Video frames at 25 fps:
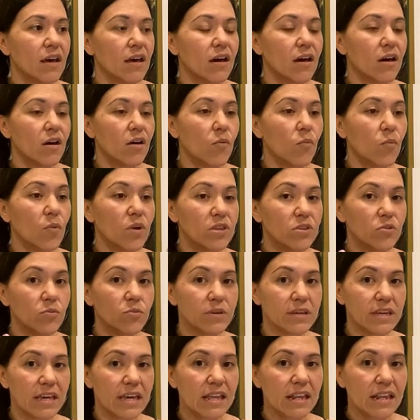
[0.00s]
uh, when
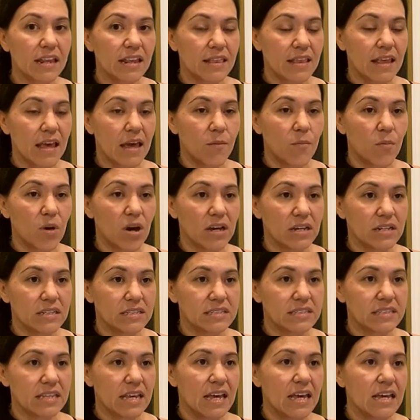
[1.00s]
you get in that
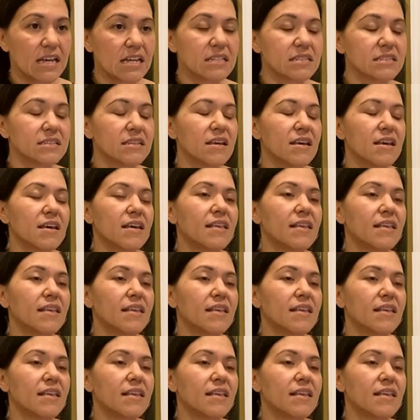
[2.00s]
mindset